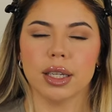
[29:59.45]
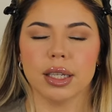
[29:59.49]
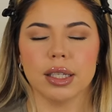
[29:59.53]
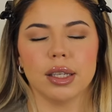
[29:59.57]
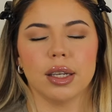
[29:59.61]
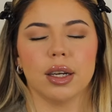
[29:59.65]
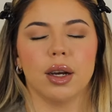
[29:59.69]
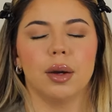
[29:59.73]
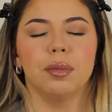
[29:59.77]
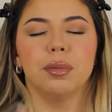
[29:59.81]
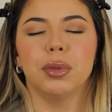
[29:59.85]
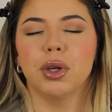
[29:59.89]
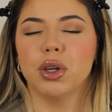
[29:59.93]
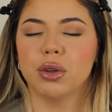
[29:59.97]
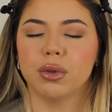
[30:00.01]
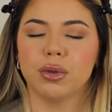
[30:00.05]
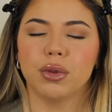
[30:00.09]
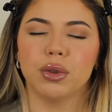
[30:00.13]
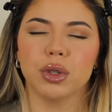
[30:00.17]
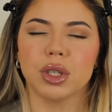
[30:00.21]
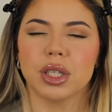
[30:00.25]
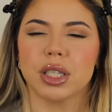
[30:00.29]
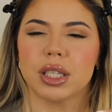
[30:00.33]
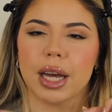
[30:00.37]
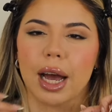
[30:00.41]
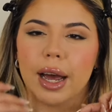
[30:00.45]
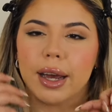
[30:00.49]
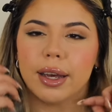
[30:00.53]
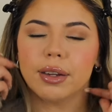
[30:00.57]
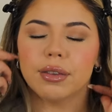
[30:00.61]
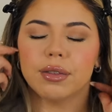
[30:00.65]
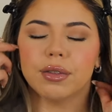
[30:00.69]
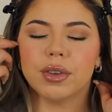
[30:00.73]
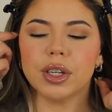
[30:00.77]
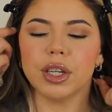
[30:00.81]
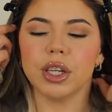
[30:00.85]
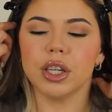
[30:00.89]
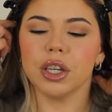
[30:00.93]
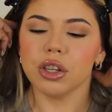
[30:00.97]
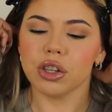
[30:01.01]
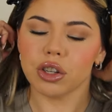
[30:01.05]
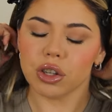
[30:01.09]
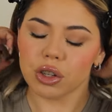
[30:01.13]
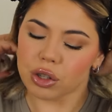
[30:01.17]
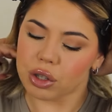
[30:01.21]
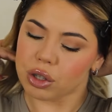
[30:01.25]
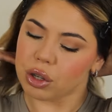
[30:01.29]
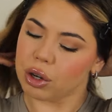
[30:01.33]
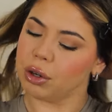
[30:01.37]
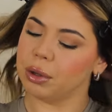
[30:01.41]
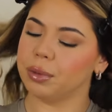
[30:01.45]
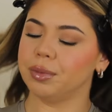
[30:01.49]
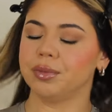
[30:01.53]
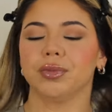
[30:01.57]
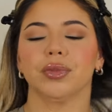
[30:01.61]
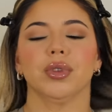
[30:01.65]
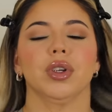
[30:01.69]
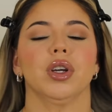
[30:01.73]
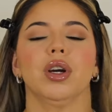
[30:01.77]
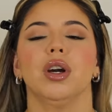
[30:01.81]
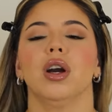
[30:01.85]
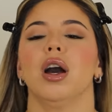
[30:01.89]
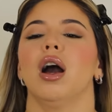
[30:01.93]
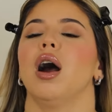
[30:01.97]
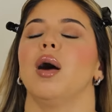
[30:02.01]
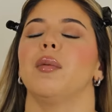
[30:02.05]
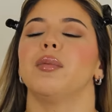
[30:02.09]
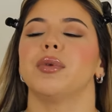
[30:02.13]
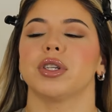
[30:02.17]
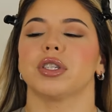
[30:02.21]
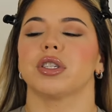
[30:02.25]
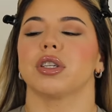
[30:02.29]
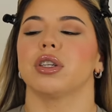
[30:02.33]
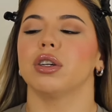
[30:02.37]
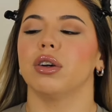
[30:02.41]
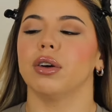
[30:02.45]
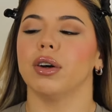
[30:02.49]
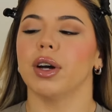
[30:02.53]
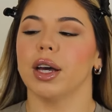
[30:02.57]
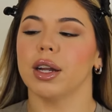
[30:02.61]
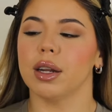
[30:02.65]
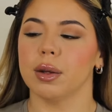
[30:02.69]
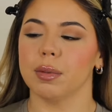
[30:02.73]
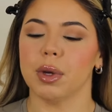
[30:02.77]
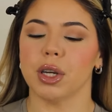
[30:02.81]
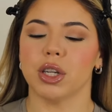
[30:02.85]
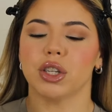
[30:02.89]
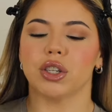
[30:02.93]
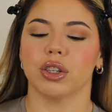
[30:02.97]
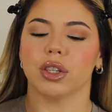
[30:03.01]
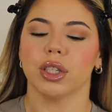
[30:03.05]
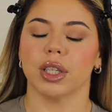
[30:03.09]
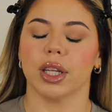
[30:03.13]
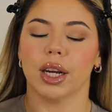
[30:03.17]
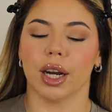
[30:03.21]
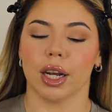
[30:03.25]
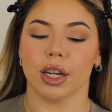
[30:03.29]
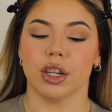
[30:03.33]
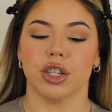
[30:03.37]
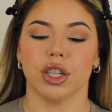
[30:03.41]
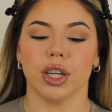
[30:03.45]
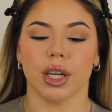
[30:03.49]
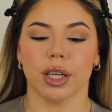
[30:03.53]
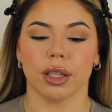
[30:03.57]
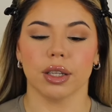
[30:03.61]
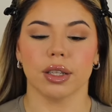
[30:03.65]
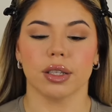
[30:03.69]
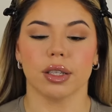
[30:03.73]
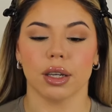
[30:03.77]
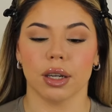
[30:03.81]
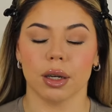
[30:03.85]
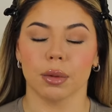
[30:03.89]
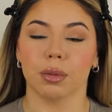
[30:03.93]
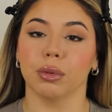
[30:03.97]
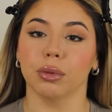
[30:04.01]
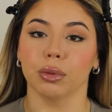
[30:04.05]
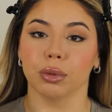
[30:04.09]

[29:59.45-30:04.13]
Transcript: It's like a beautiful satin finish. So I'm just gonna go ahead and make sure that I shake this up